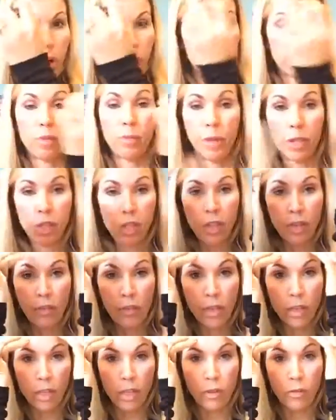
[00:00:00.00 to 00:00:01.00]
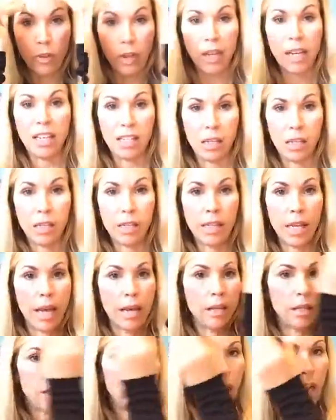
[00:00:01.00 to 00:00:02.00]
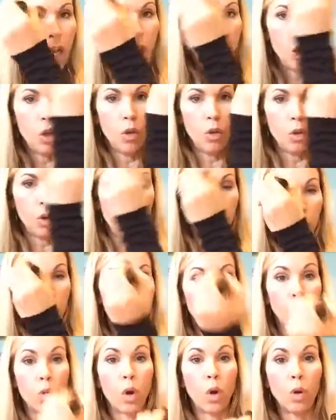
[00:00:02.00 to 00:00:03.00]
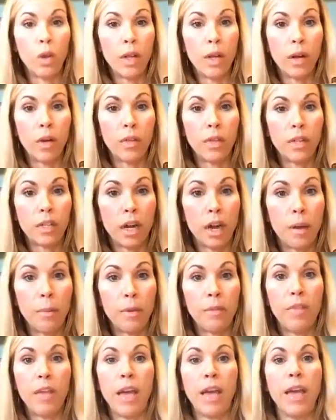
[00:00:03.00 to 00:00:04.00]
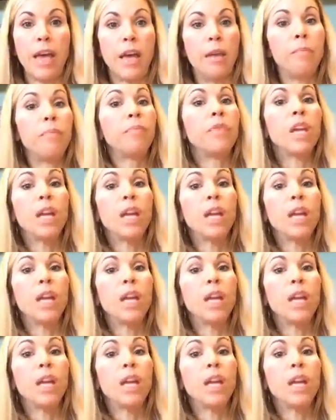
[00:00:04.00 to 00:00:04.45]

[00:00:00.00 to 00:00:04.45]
especially if you feel like it's in the sinuses, you could roll it on the top of the head,